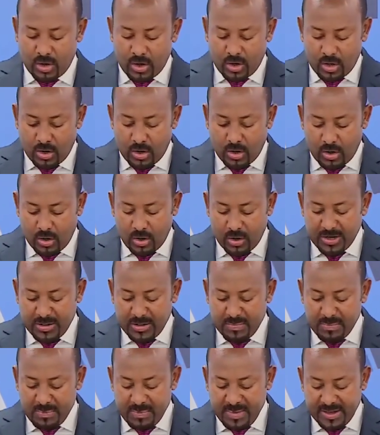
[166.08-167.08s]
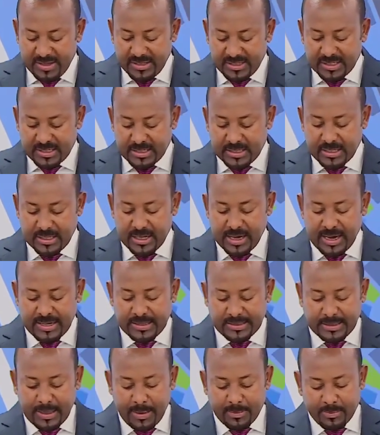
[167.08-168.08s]
hold immense
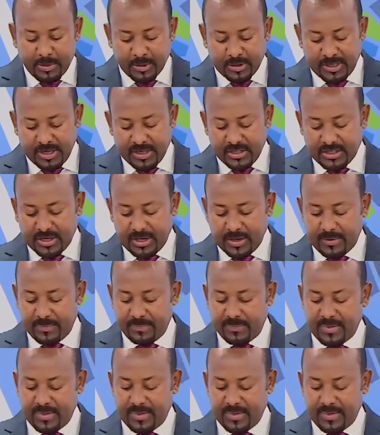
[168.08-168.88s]
untapped potential,